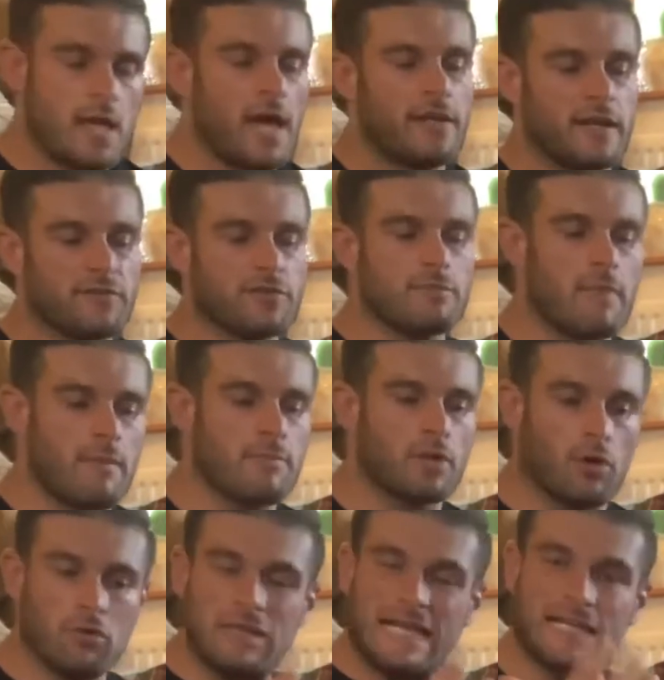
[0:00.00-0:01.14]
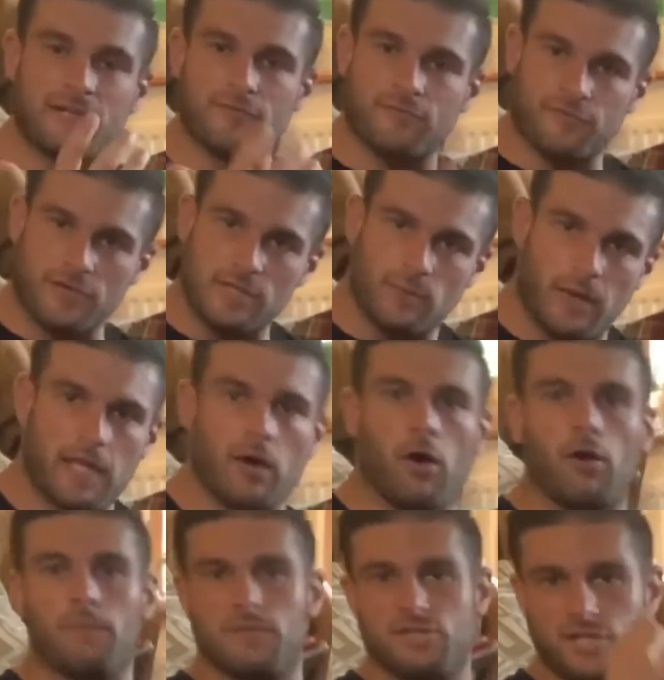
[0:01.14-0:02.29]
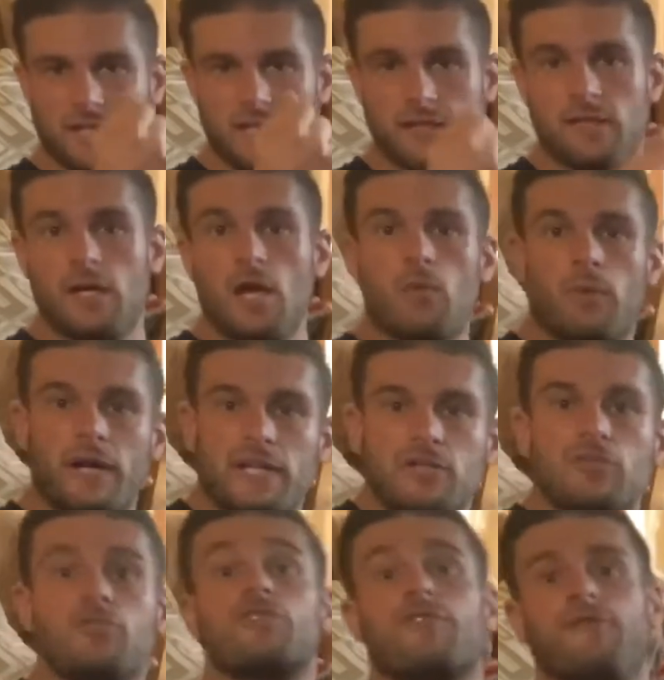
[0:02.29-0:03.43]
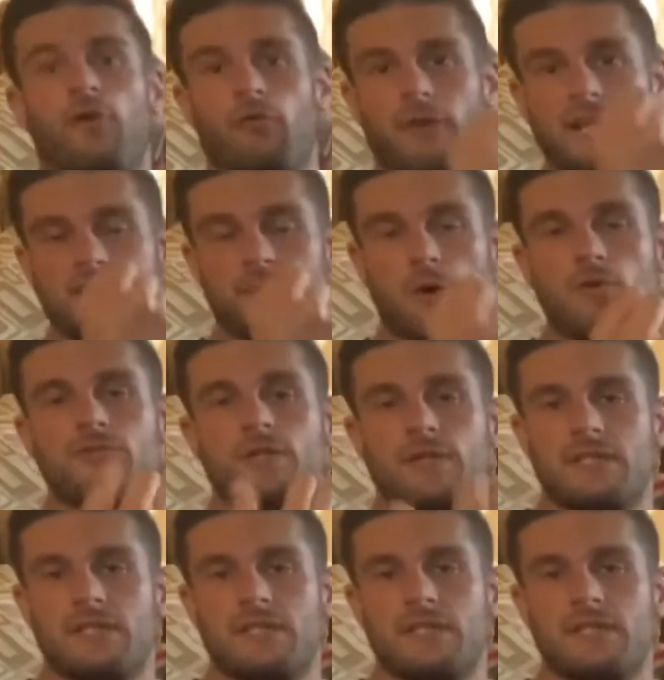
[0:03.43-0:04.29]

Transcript: And you have to remember that unlike a free weight or a machine where you can use a full range of motion,